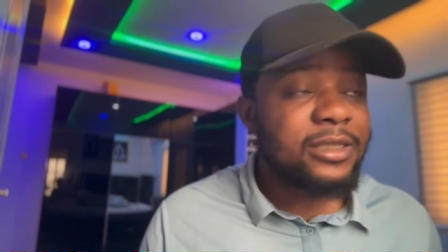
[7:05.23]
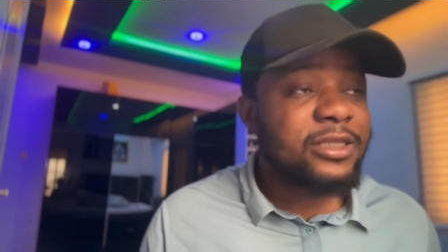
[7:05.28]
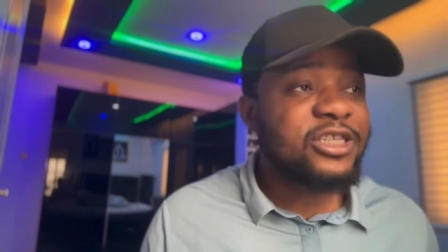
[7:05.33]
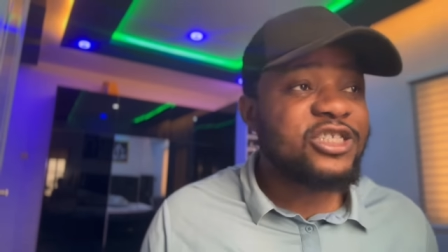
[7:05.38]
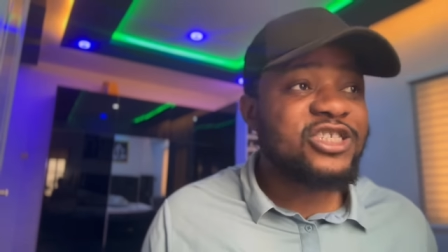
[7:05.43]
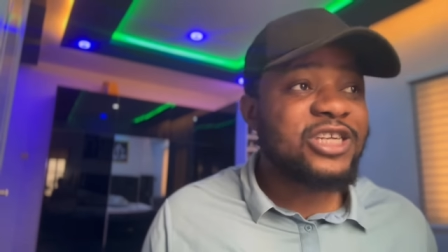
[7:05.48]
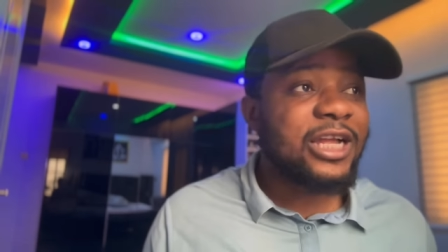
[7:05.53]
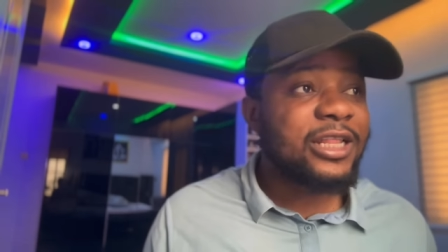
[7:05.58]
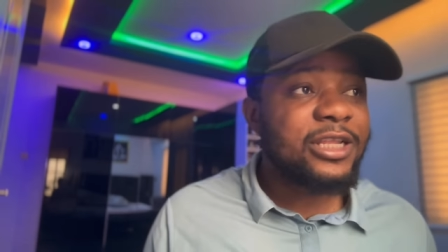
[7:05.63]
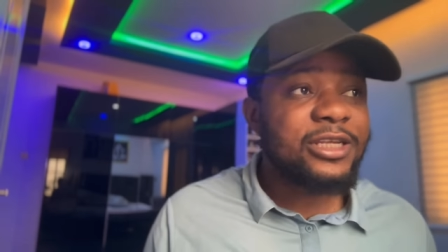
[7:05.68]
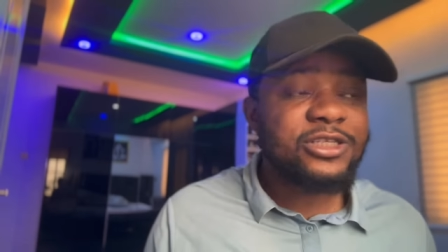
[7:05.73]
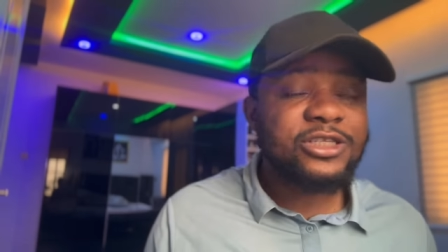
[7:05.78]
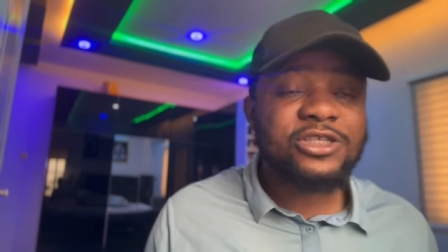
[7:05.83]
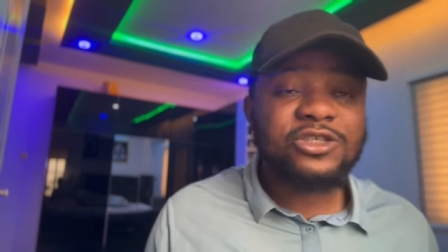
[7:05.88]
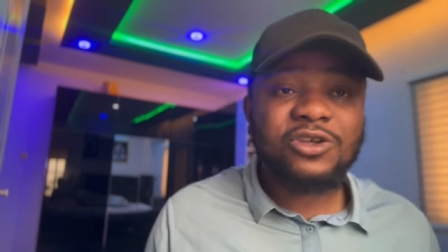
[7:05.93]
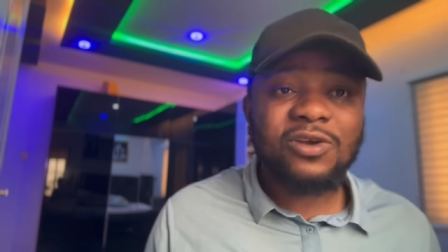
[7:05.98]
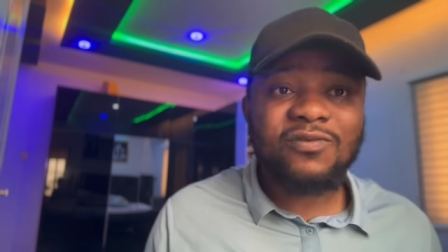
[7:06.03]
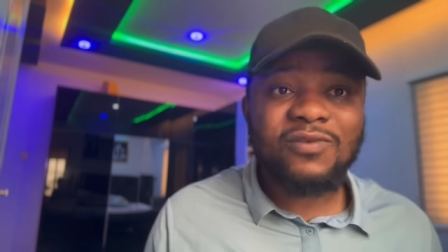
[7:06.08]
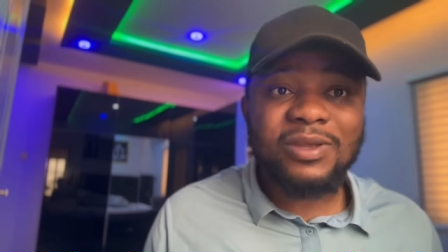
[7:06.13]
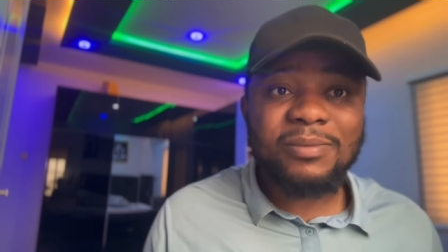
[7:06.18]
the
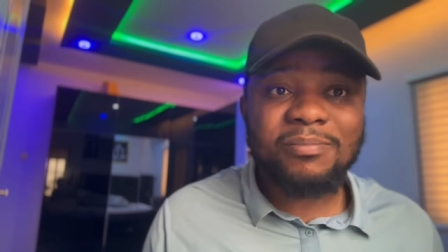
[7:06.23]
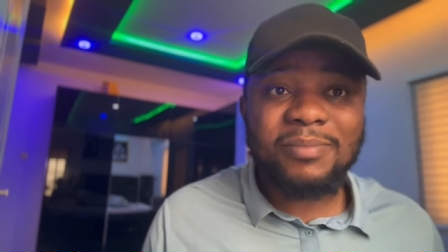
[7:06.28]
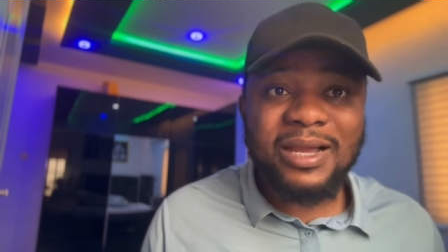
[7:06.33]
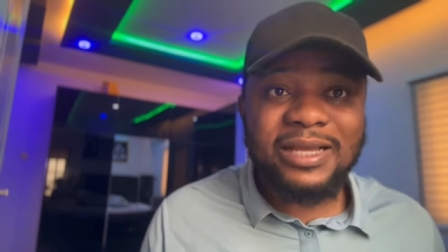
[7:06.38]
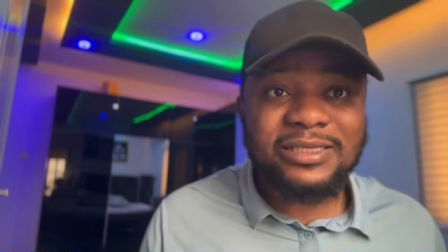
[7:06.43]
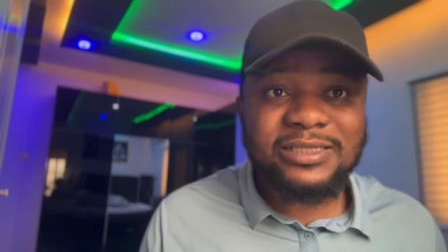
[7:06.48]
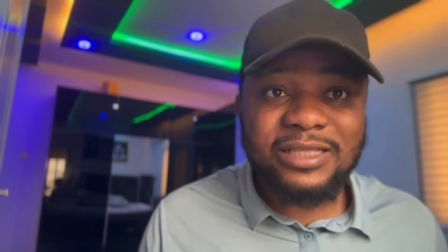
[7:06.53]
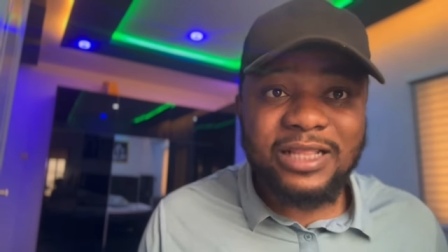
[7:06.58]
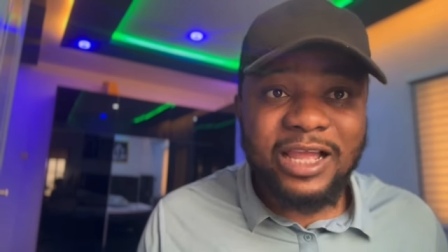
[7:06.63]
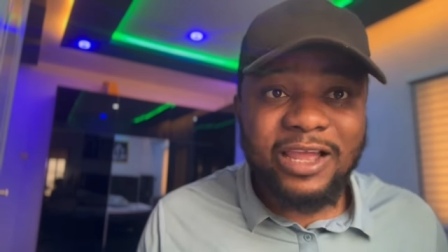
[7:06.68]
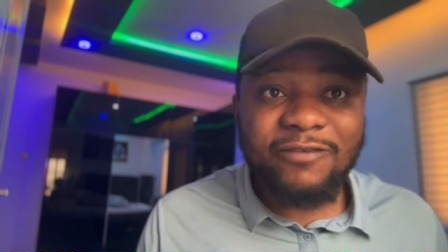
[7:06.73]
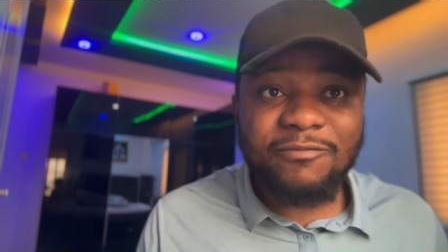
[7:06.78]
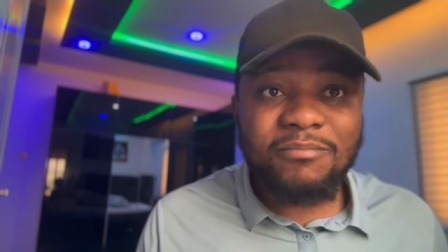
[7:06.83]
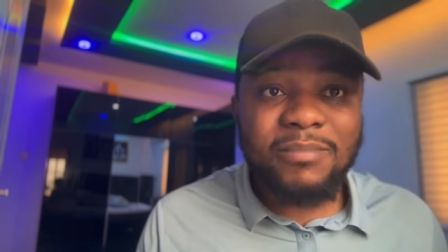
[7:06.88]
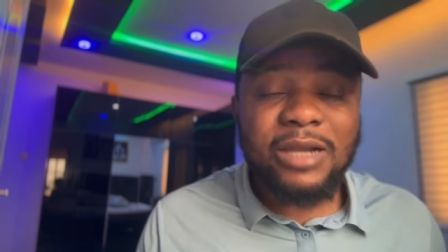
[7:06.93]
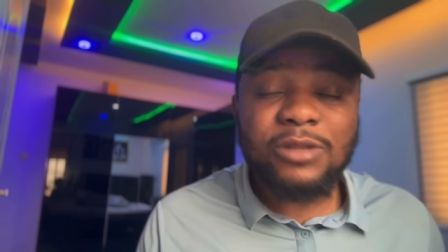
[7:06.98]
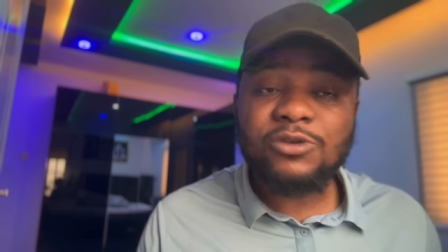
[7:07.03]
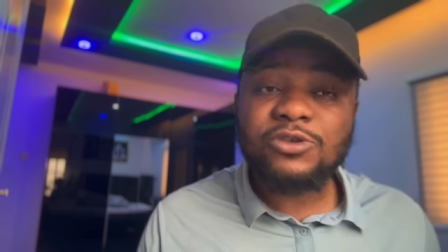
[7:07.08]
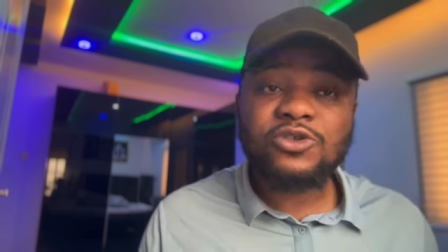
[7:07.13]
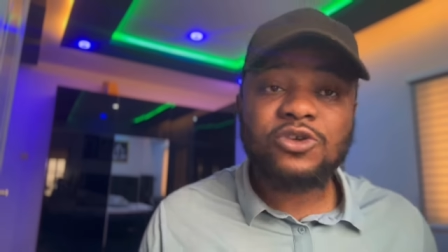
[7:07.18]
challenges of a man's life,
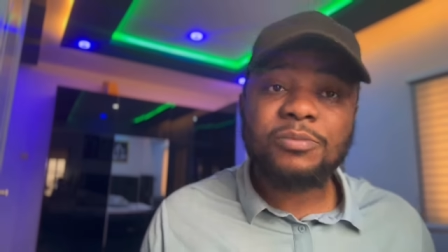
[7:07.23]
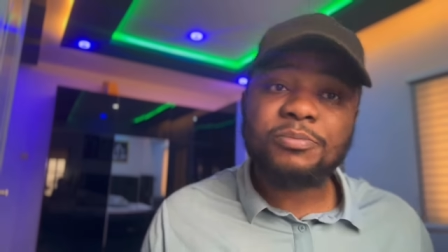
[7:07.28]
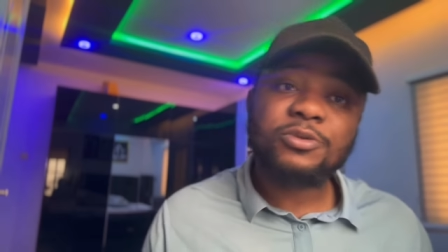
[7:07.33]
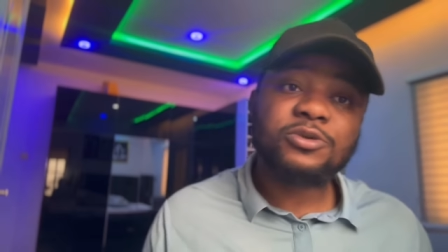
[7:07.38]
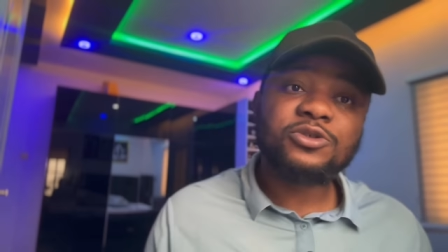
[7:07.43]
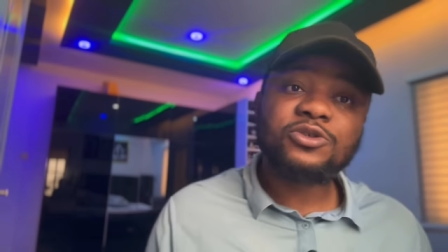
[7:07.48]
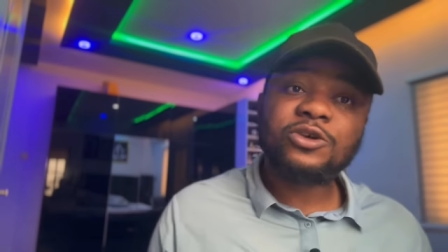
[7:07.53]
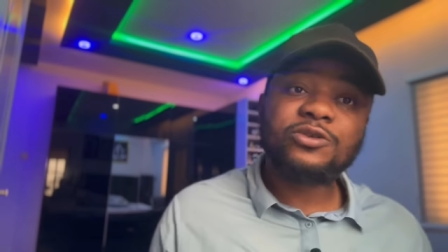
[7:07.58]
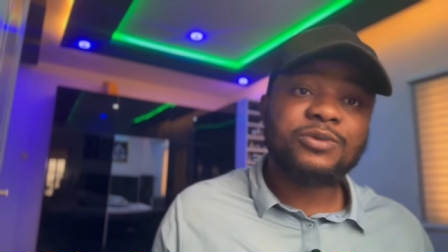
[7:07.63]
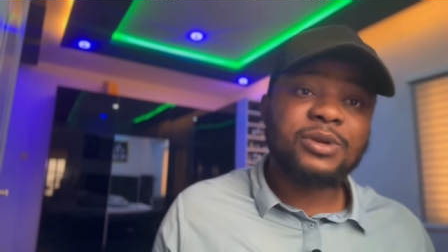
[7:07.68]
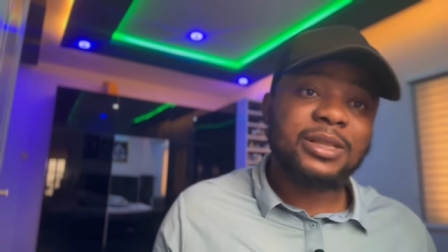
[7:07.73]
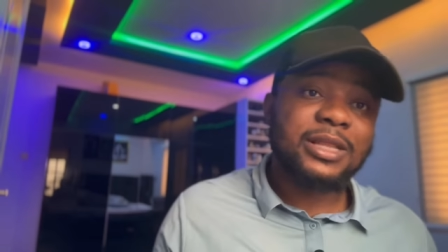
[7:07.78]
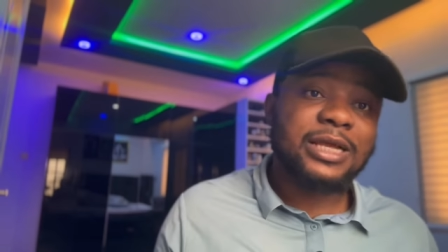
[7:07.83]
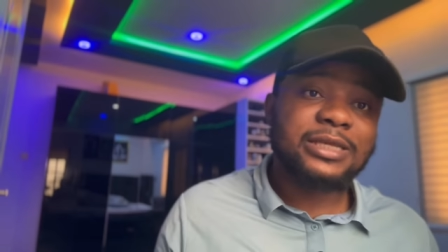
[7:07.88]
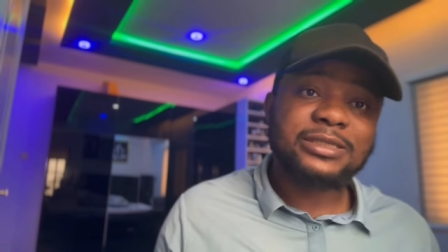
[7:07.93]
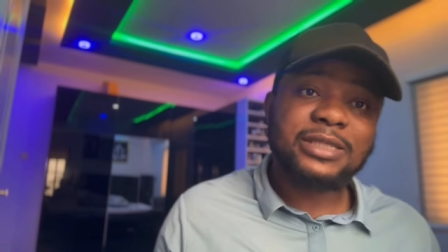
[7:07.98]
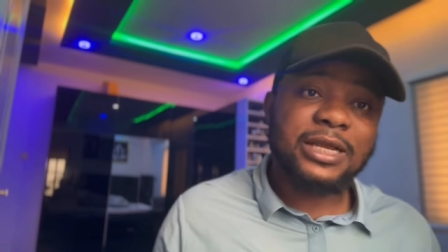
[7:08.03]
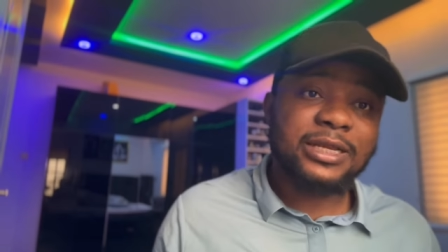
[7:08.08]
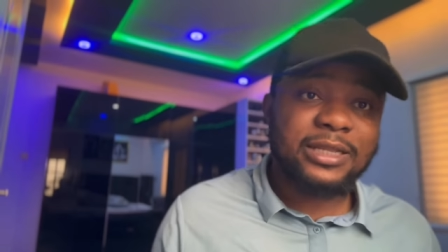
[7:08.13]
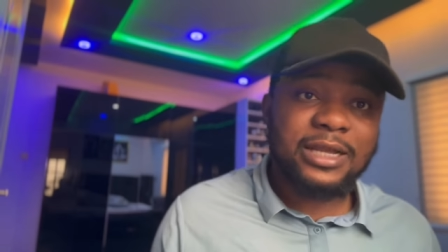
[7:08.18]
man not supposed to
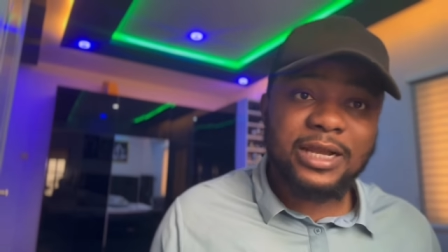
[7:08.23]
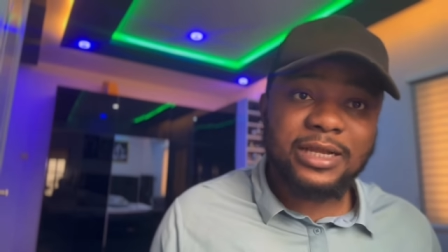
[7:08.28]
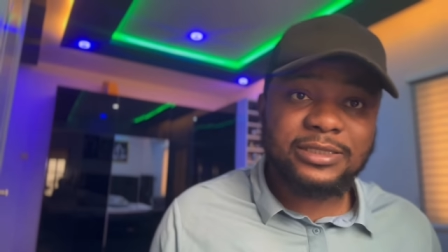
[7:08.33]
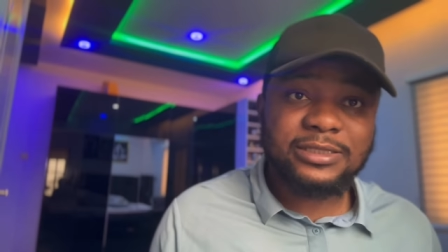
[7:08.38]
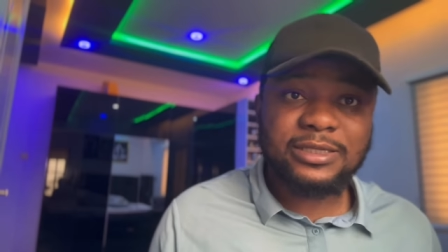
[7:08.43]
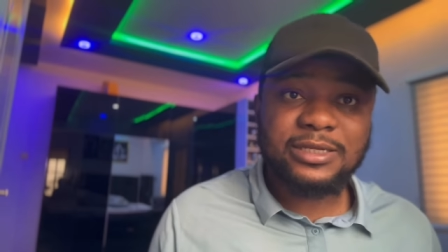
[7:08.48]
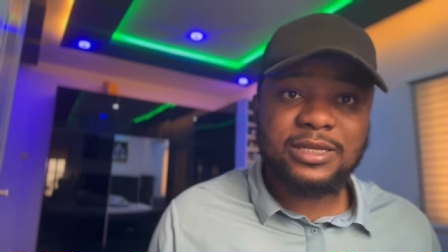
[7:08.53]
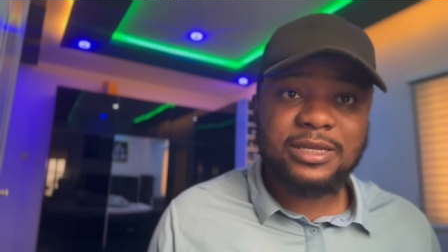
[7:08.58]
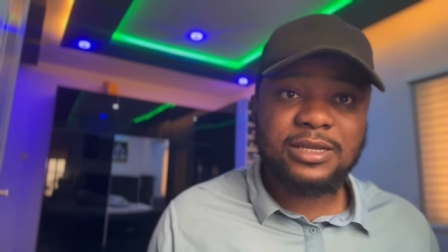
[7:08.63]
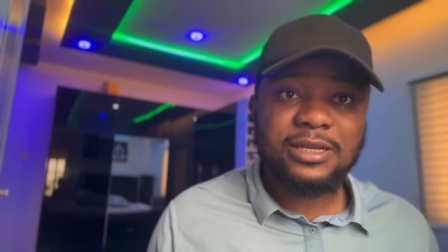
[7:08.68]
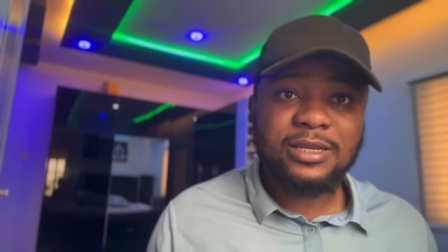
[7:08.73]
relax like that.